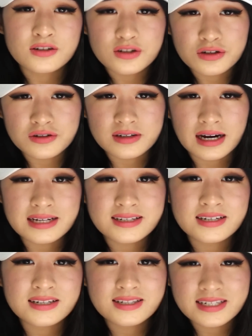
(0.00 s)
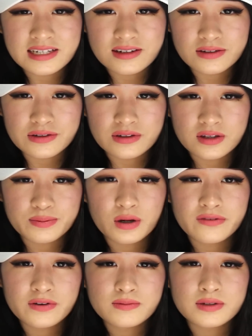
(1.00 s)
Two, I didn't cheat on you. The
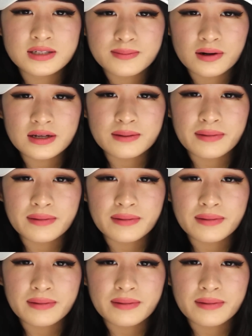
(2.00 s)
perfume you smelt